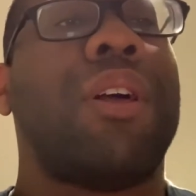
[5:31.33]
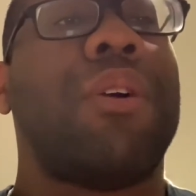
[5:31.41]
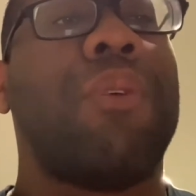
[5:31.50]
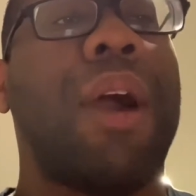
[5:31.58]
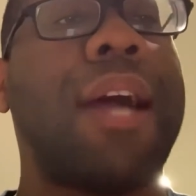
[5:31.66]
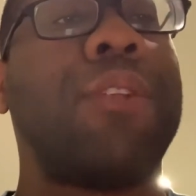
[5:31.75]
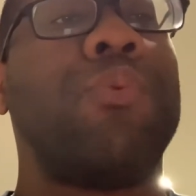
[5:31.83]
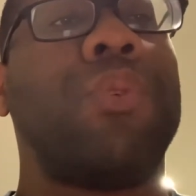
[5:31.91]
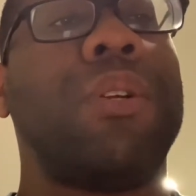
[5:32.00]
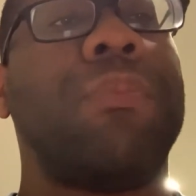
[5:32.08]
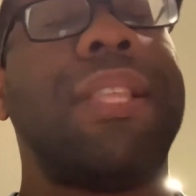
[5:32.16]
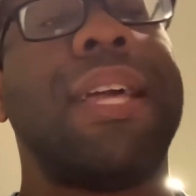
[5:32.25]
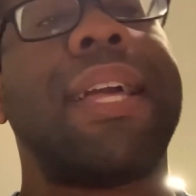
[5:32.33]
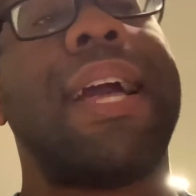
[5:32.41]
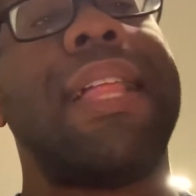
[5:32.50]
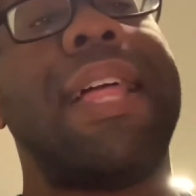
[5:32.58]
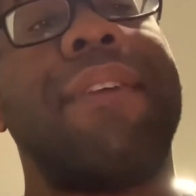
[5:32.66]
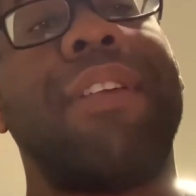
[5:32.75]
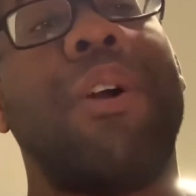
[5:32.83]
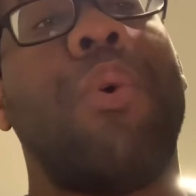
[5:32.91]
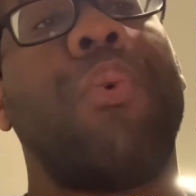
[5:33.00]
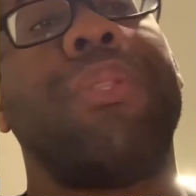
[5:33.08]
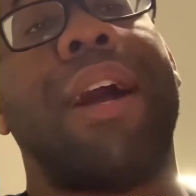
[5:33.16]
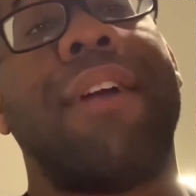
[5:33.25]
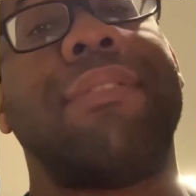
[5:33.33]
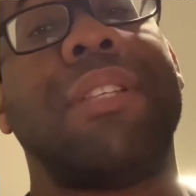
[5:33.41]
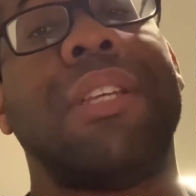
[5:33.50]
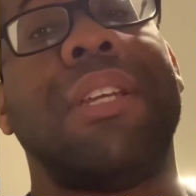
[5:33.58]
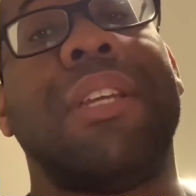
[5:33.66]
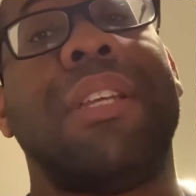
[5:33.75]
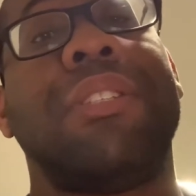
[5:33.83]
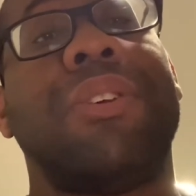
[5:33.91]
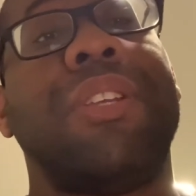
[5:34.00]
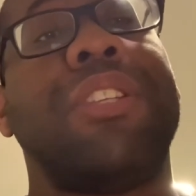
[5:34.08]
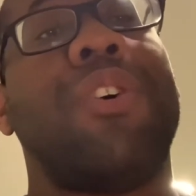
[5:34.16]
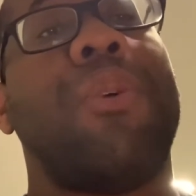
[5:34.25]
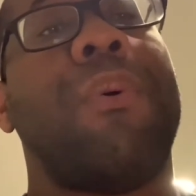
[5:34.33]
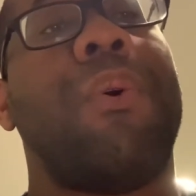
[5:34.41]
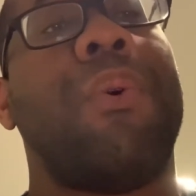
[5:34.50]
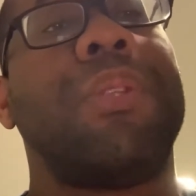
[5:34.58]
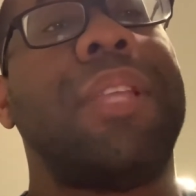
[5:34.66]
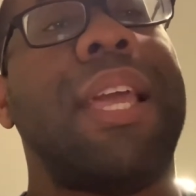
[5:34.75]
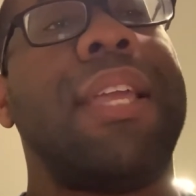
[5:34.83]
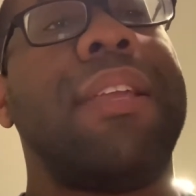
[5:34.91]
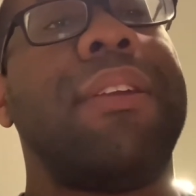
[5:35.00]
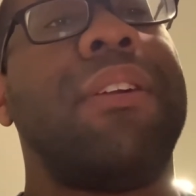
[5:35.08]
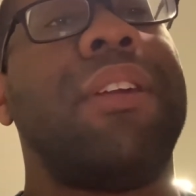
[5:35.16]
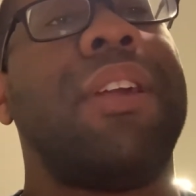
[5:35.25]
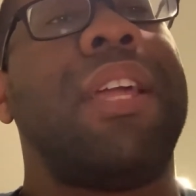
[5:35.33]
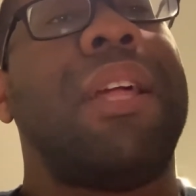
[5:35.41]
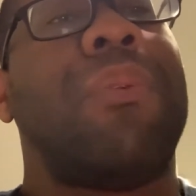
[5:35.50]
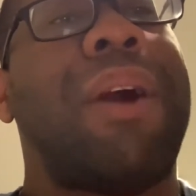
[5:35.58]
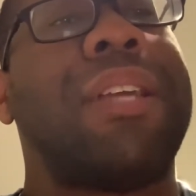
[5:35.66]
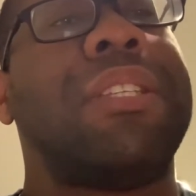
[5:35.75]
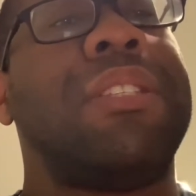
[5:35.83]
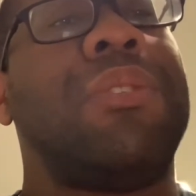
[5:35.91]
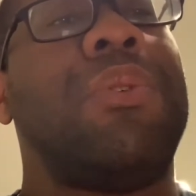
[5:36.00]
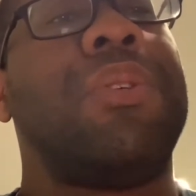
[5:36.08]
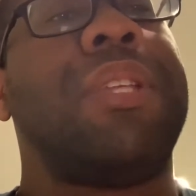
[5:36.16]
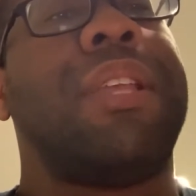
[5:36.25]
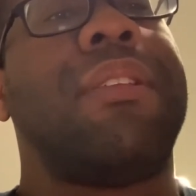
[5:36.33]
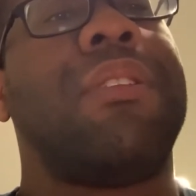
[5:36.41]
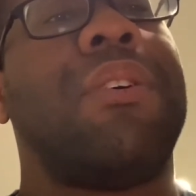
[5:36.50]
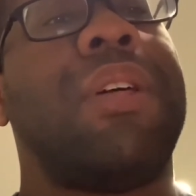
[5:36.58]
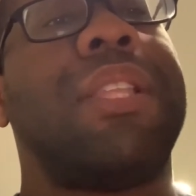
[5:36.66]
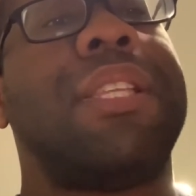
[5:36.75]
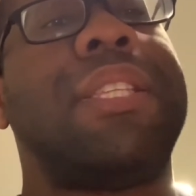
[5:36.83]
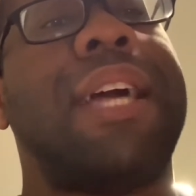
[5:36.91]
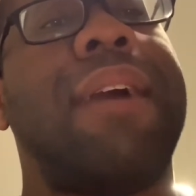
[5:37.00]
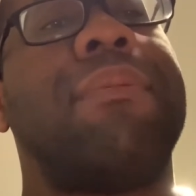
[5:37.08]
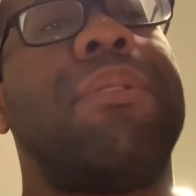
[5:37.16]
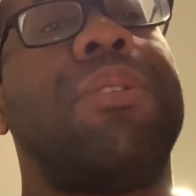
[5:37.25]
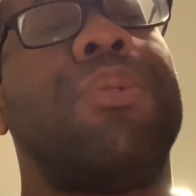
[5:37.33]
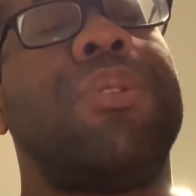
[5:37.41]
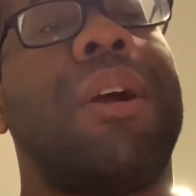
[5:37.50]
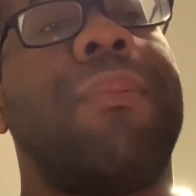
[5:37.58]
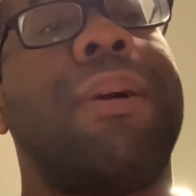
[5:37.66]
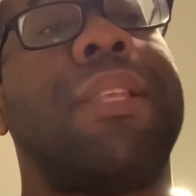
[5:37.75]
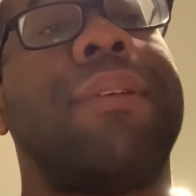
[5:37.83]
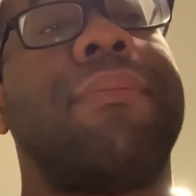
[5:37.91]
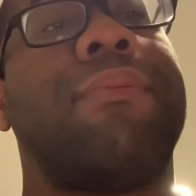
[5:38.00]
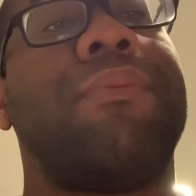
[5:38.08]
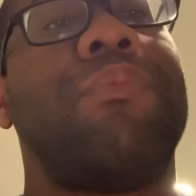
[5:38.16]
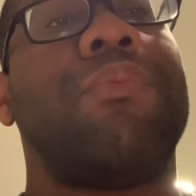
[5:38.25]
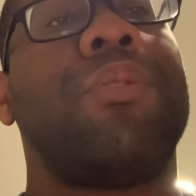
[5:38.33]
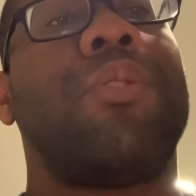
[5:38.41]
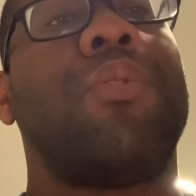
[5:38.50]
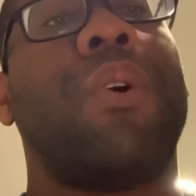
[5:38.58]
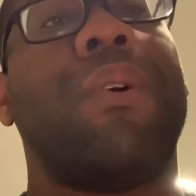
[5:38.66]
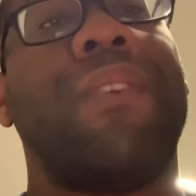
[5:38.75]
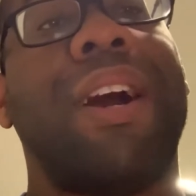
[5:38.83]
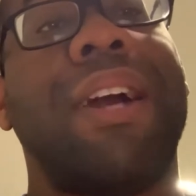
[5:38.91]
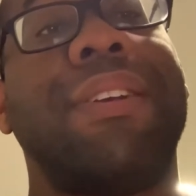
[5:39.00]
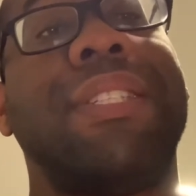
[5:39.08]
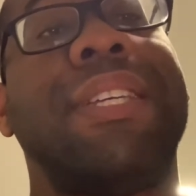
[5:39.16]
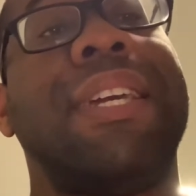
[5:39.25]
Hollywood, but they kind of have their own lives. So he's home all day watching news. And, you know, at the time, news was talking about the coronavirus